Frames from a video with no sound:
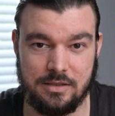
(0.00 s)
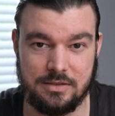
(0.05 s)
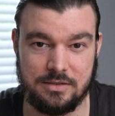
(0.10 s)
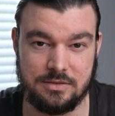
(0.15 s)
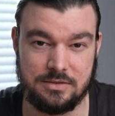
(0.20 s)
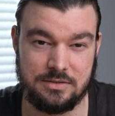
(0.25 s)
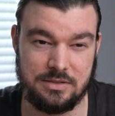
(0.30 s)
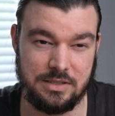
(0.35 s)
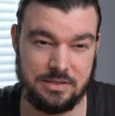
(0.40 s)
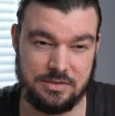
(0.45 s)

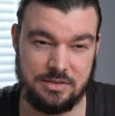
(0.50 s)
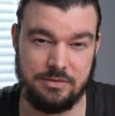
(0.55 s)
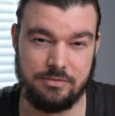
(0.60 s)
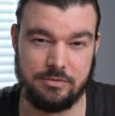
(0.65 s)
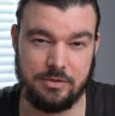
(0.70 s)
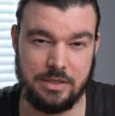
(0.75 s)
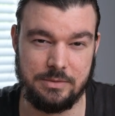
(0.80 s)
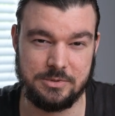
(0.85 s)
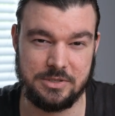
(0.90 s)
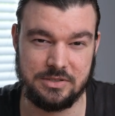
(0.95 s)
60
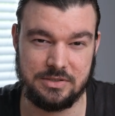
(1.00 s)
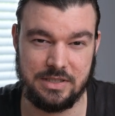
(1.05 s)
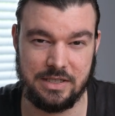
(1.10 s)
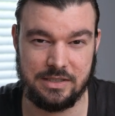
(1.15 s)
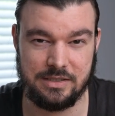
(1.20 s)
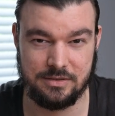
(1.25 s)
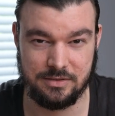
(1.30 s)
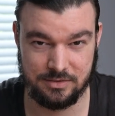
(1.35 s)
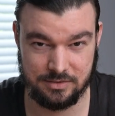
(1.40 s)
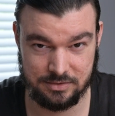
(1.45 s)
frames a
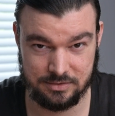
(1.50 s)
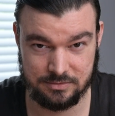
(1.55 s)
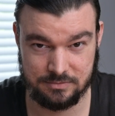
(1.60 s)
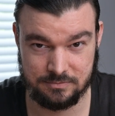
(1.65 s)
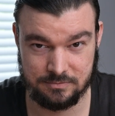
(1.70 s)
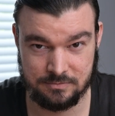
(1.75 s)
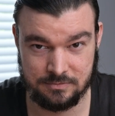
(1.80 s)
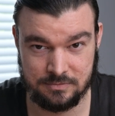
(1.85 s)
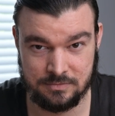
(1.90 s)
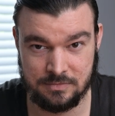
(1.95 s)
second
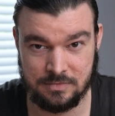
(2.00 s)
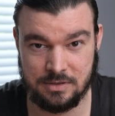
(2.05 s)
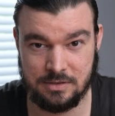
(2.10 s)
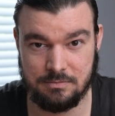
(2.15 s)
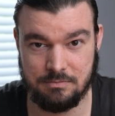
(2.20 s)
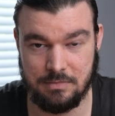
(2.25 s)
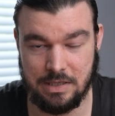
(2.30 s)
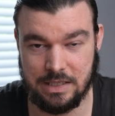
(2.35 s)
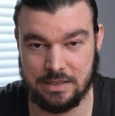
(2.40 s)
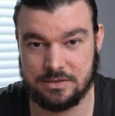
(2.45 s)

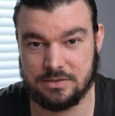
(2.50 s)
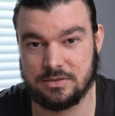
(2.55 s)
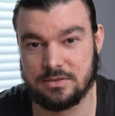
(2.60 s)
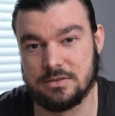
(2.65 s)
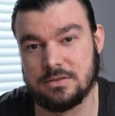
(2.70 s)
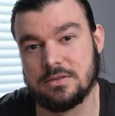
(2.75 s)
max,